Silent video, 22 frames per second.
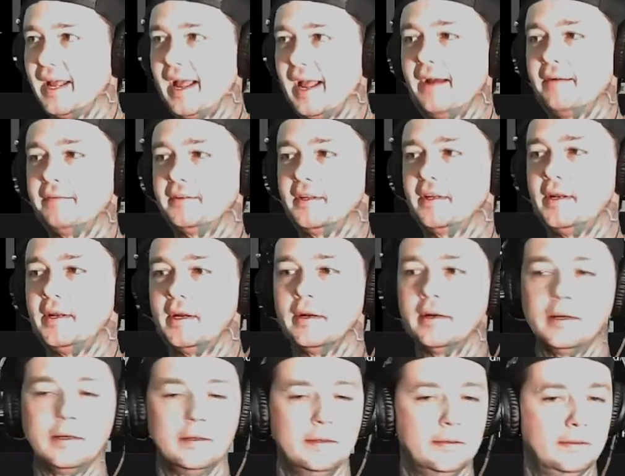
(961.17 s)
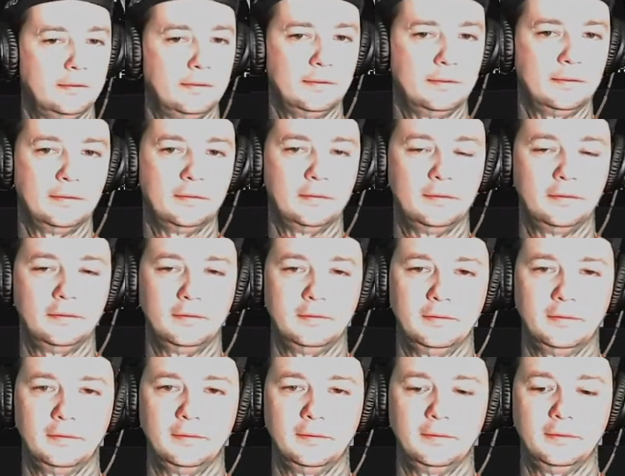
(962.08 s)
have to hear it.
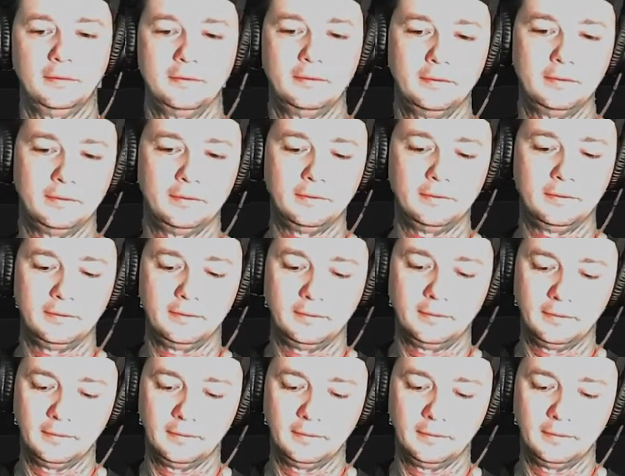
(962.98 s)
Comatose.